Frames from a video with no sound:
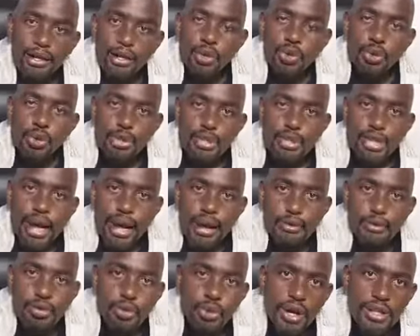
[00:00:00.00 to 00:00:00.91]
to
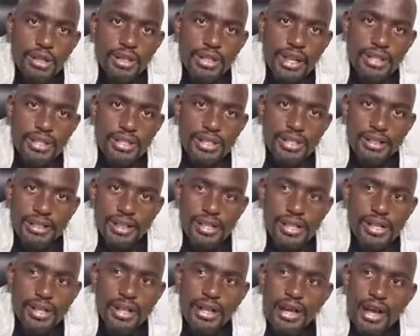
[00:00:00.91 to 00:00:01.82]
Psalms
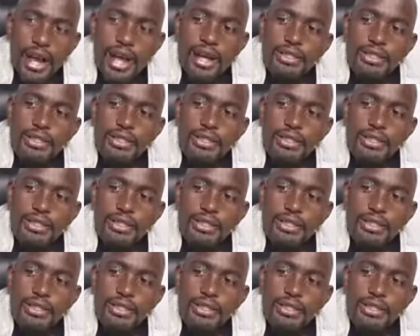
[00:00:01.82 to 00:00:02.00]
133